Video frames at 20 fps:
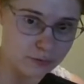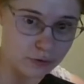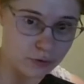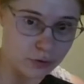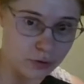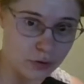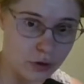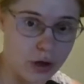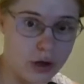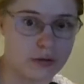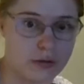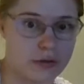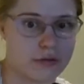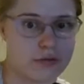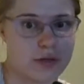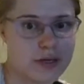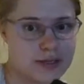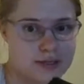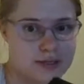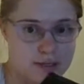for all
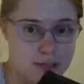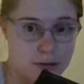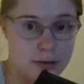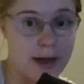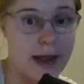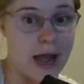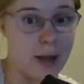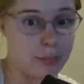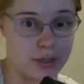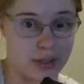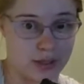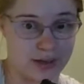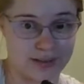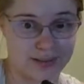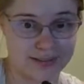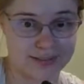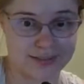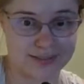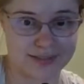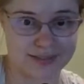the things that are
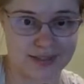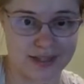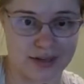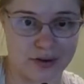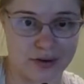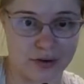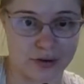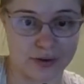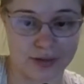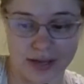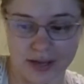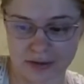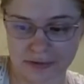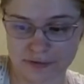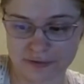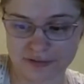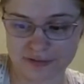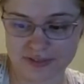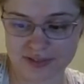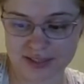happening in her
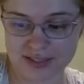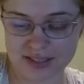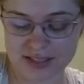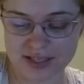life,